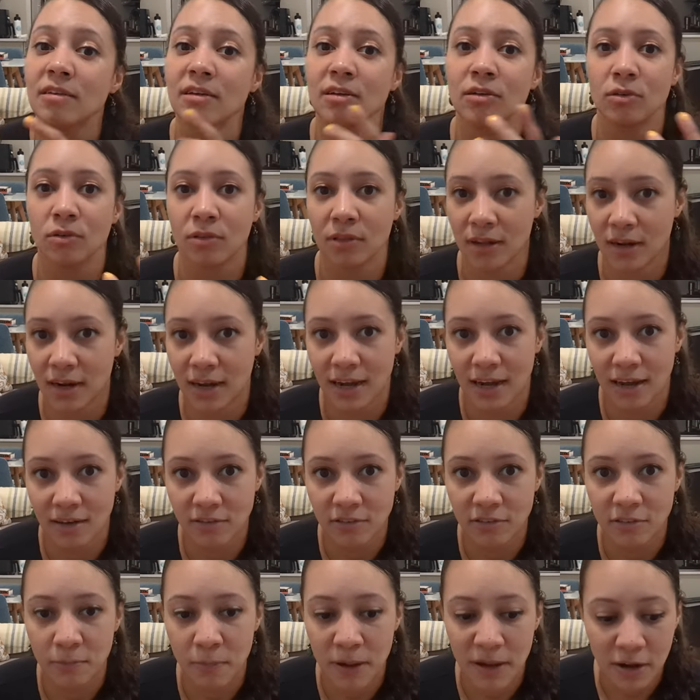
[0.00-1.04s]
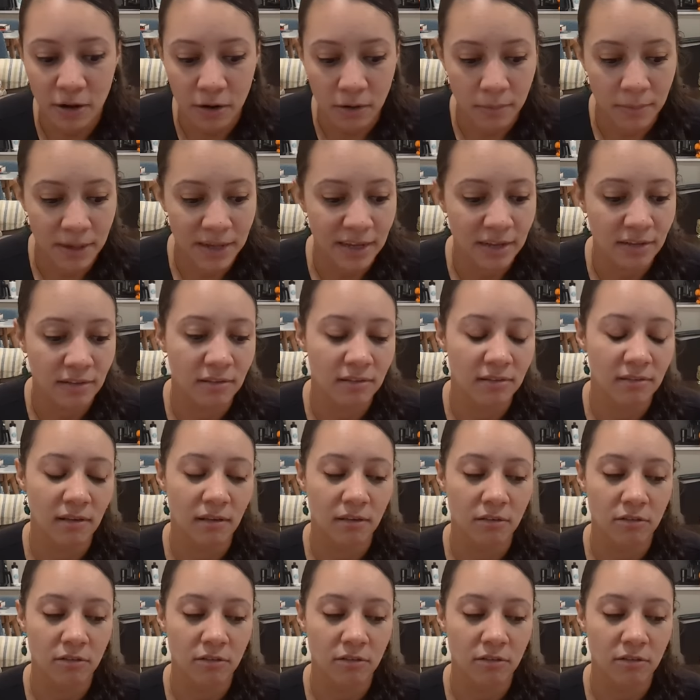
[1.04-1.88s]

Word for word: I know that I have spider mites.